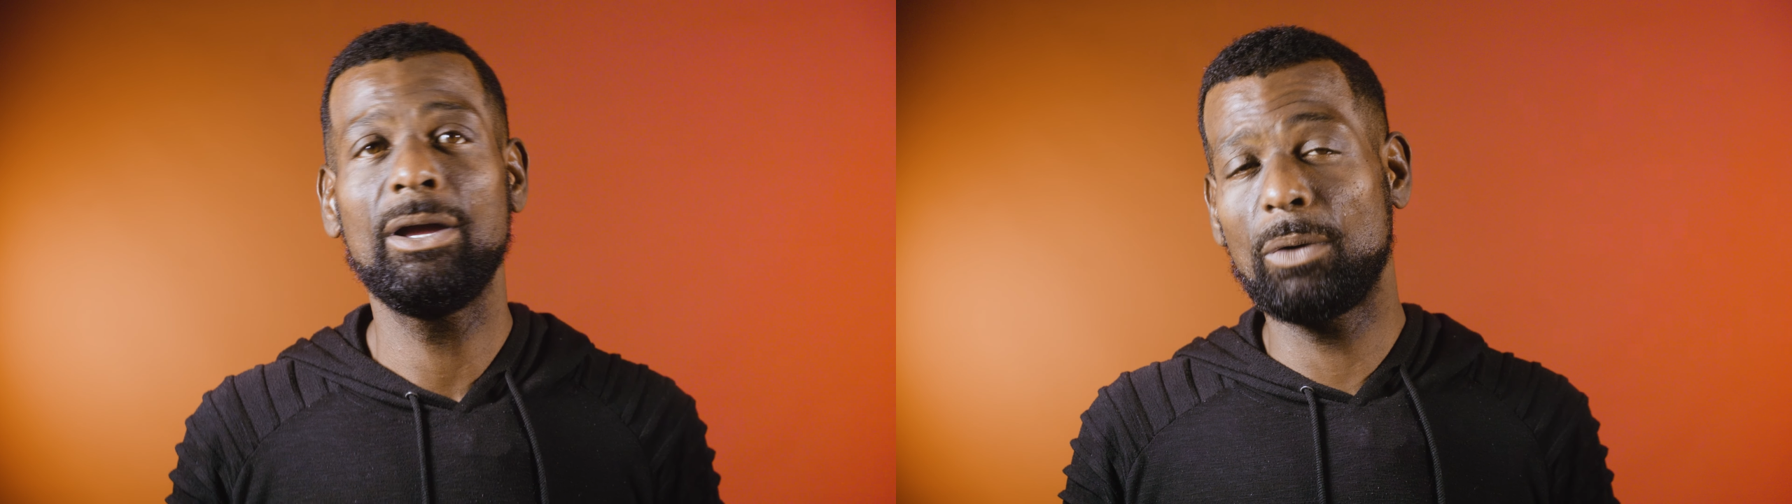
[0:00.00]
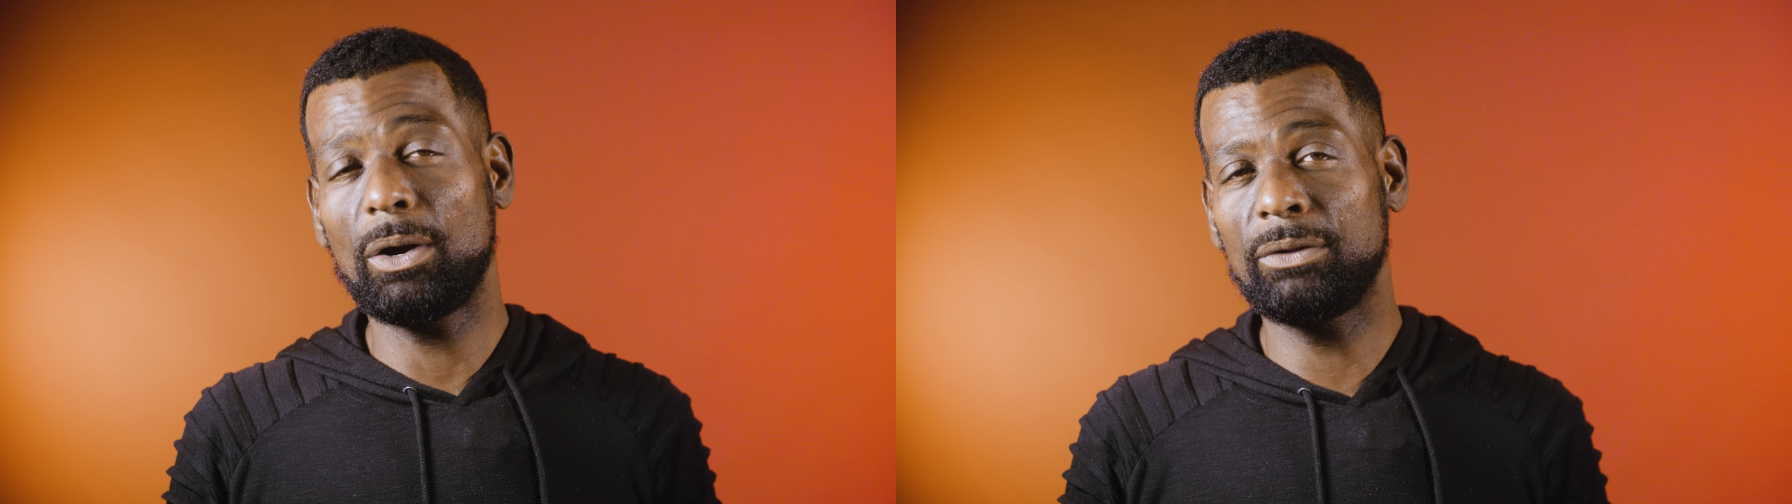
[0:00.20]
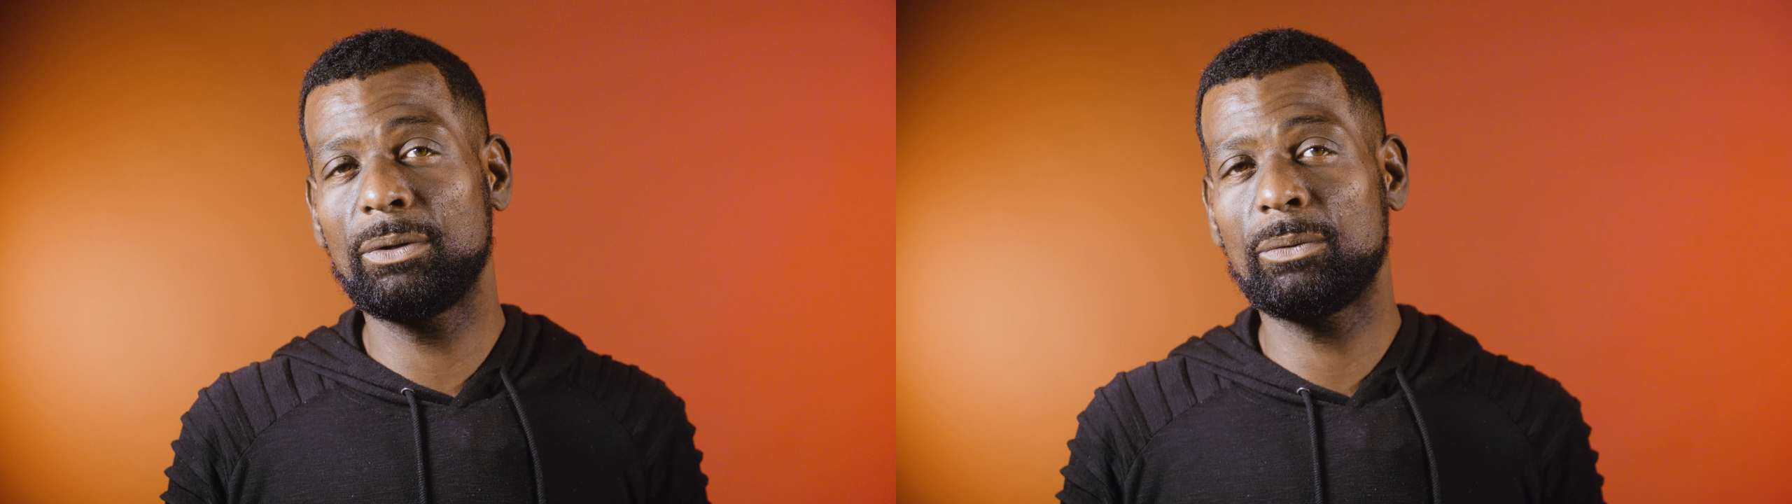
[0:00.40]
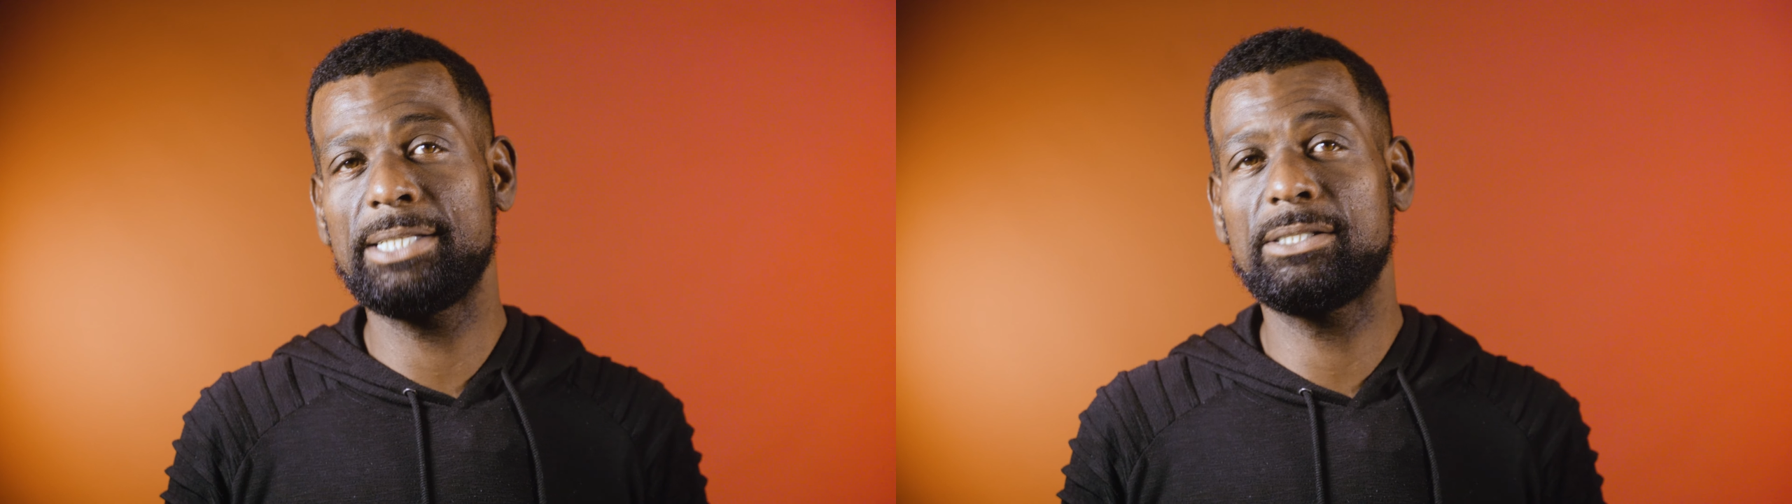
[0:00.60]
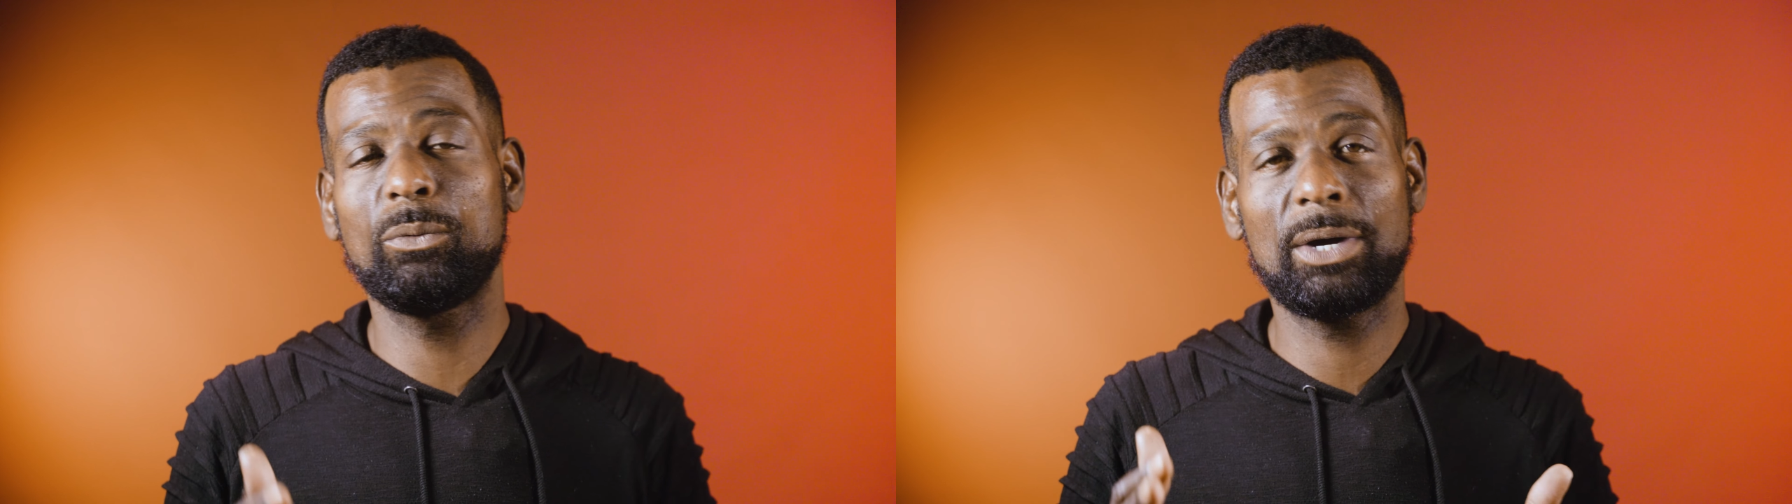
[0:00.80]
We're on the
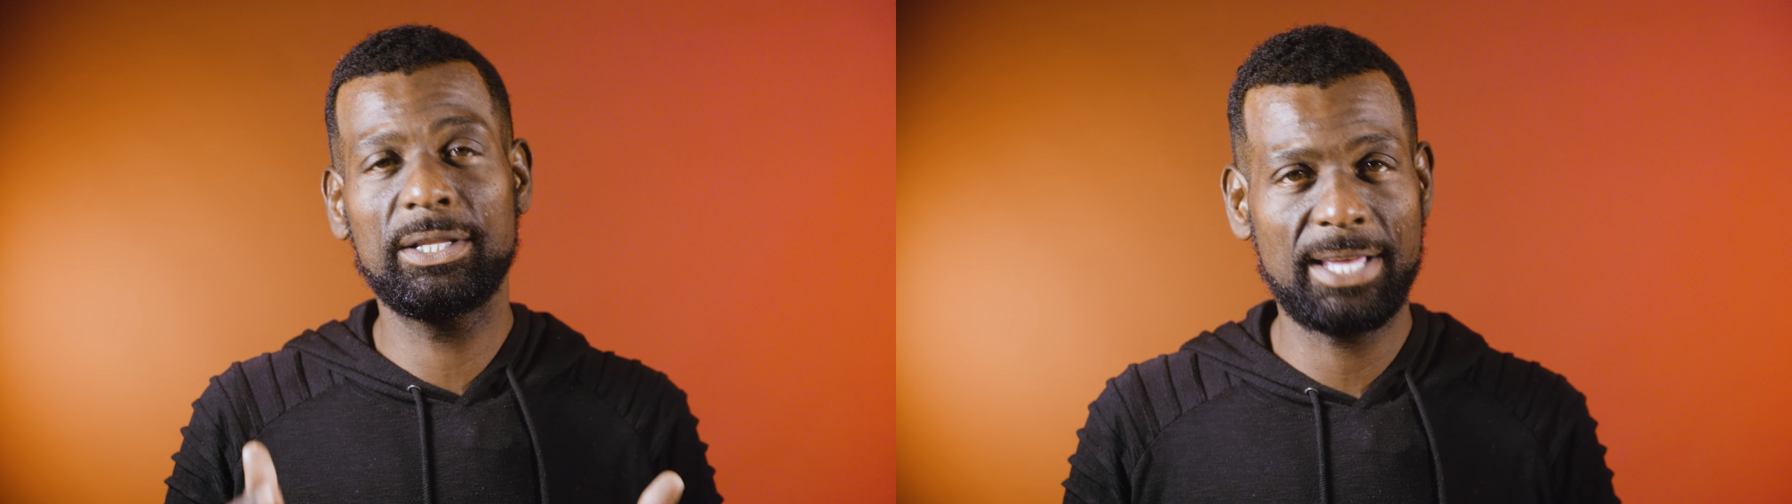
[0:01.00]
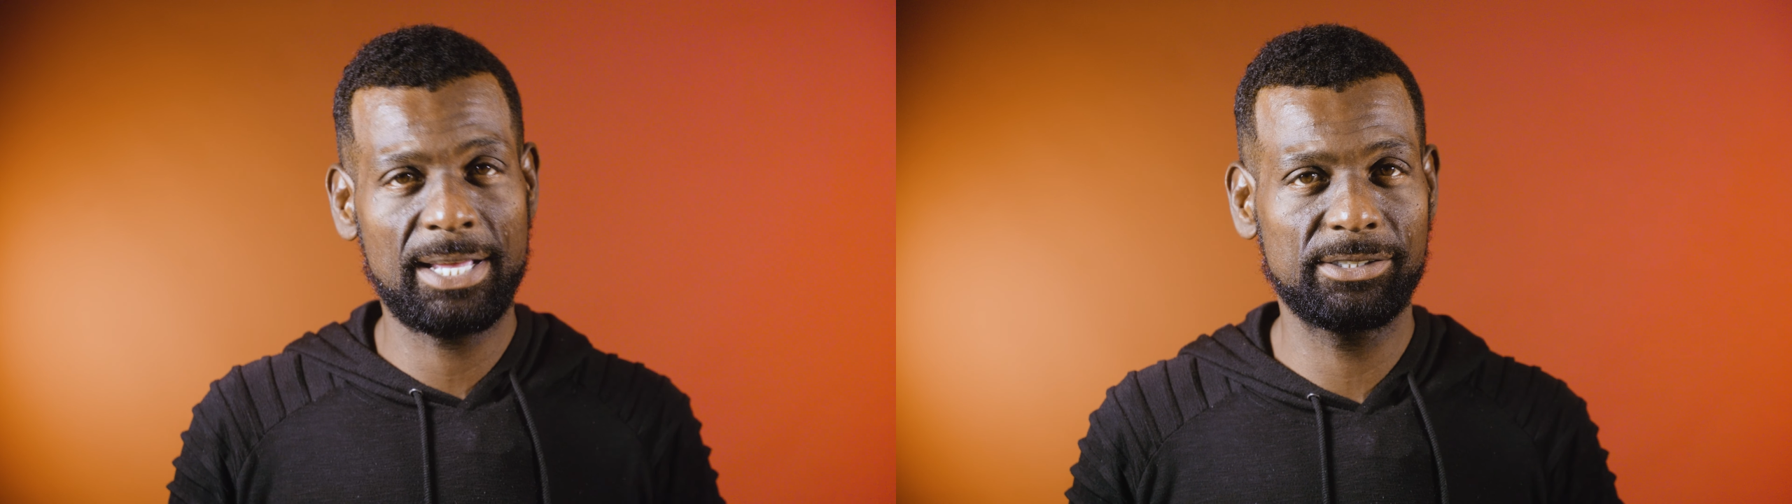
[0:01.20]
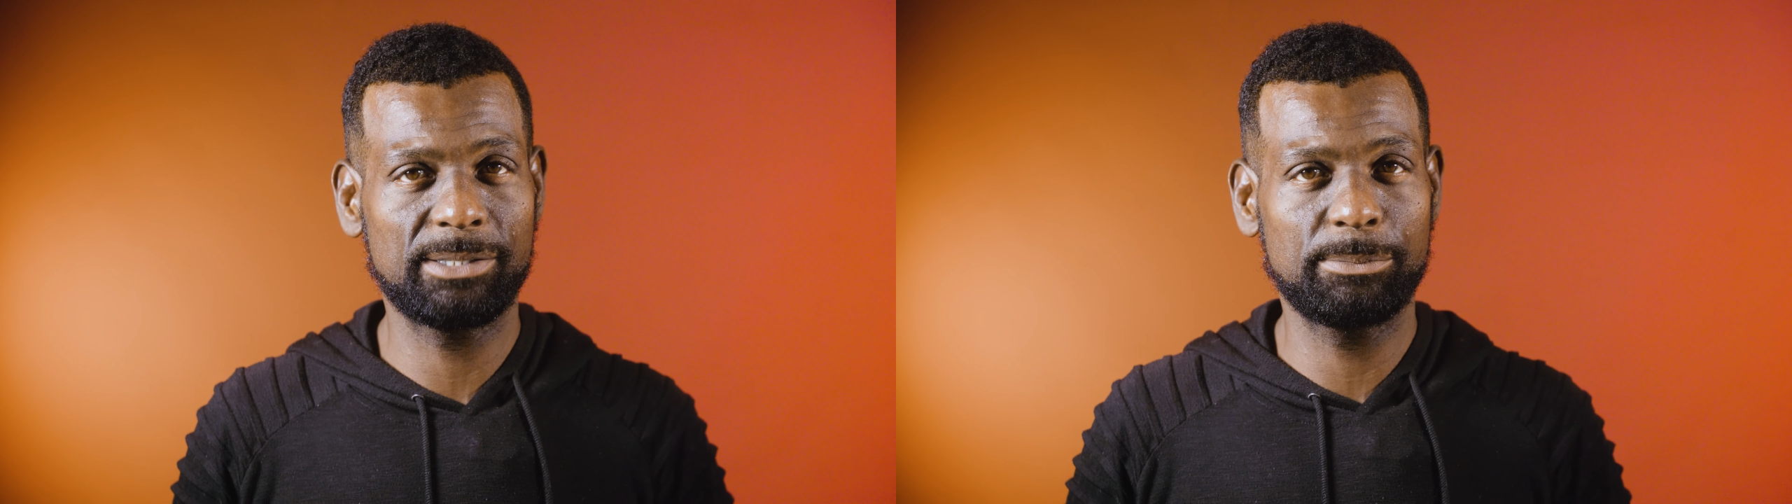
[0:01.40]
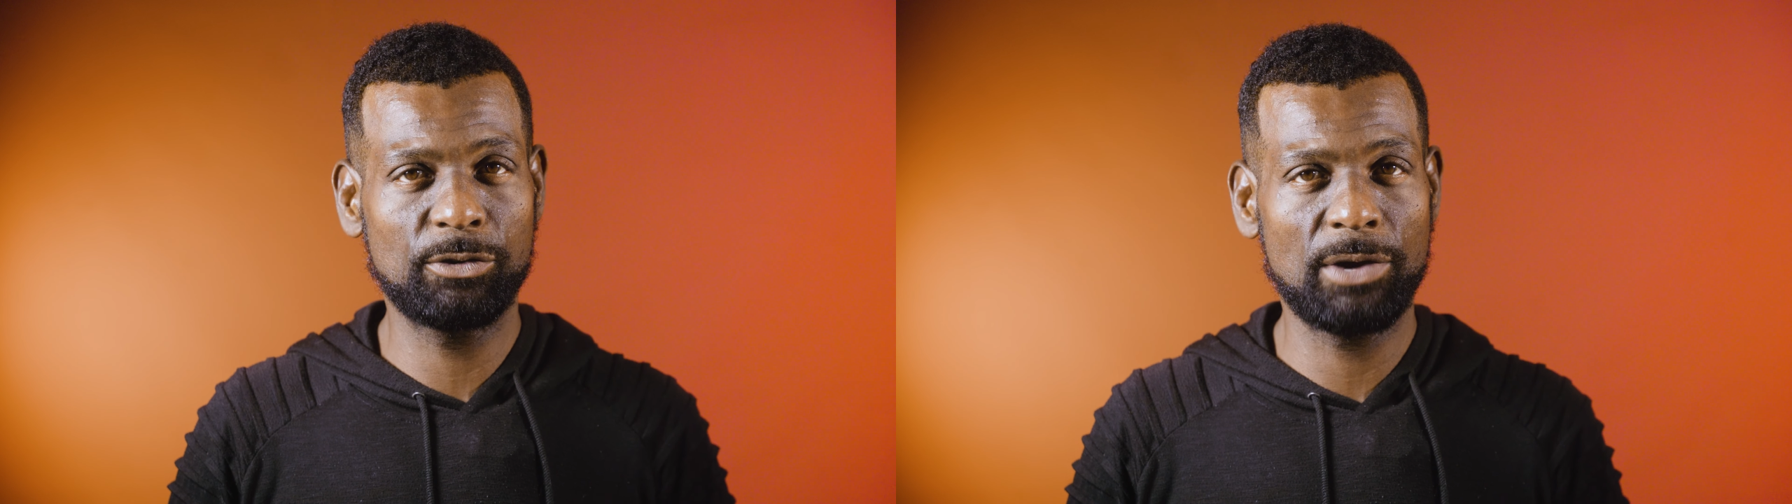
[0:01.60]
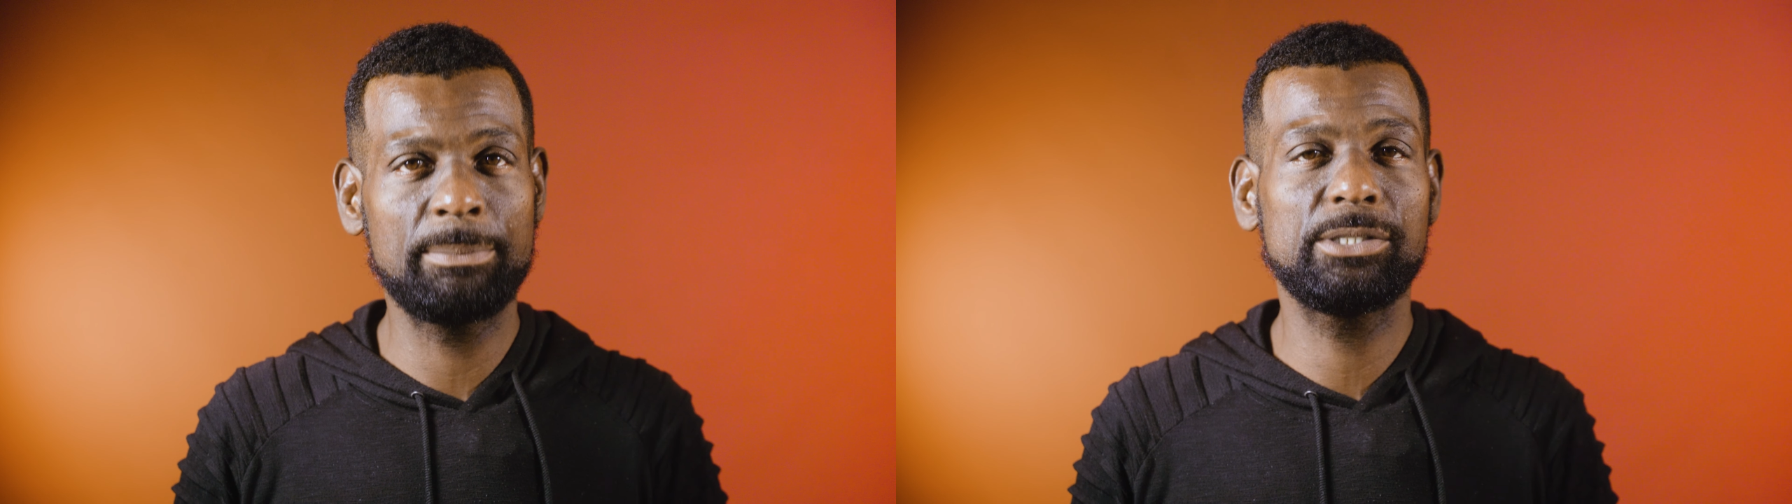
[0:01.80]
way to 1,000
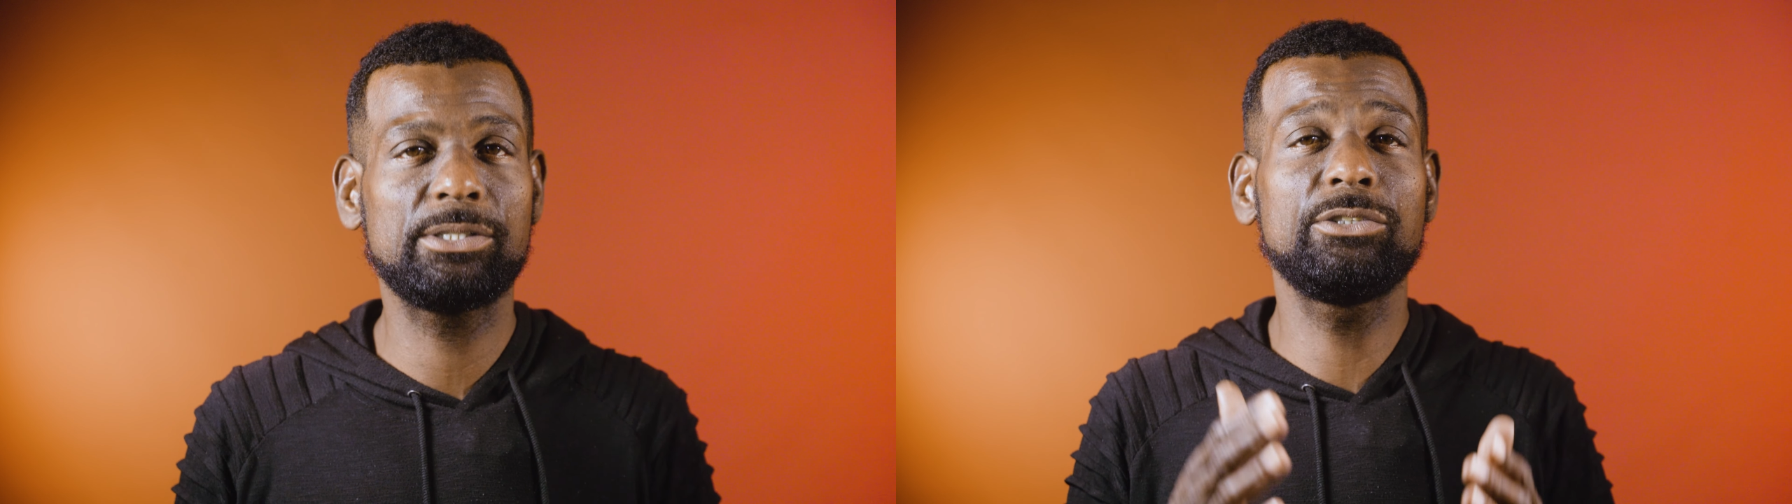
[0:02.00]
subscribers,